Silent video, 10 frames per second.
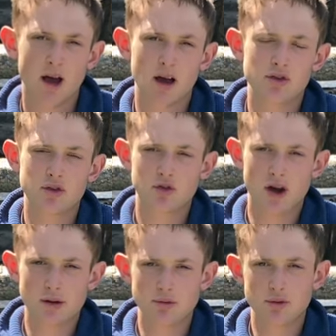
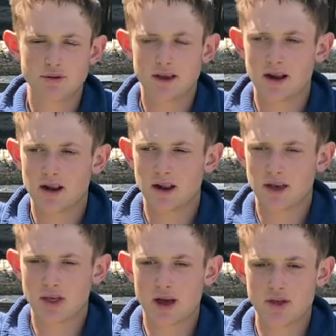underground root cellar
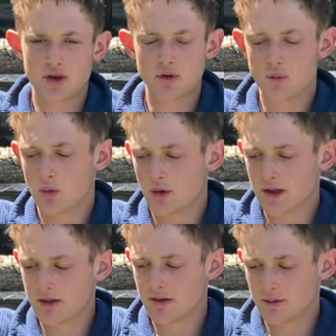like that that you could walk
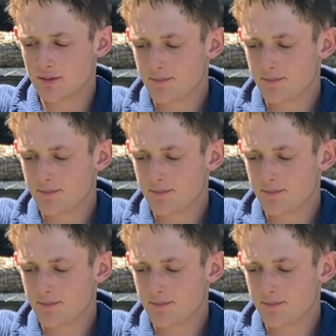into.